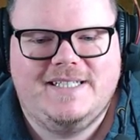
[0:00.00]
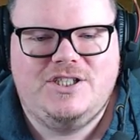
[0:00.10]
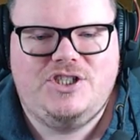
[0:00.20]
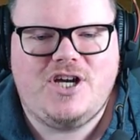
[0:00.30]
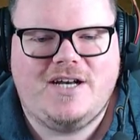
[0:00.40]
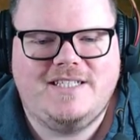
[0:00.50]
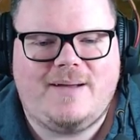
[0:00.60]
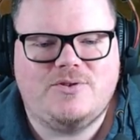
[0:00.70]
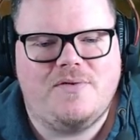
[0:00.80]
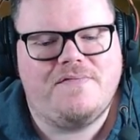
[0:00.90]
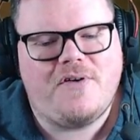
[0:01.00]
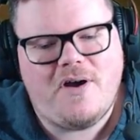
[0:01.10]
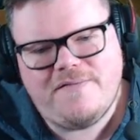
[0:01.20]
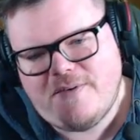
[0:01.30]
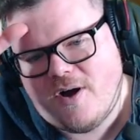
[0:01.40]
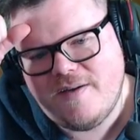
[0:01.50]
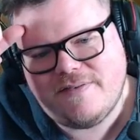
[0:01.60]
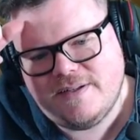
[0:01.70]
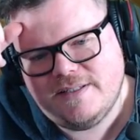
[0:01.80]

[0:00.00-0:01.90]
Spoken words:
Ajani's up to a 5-5.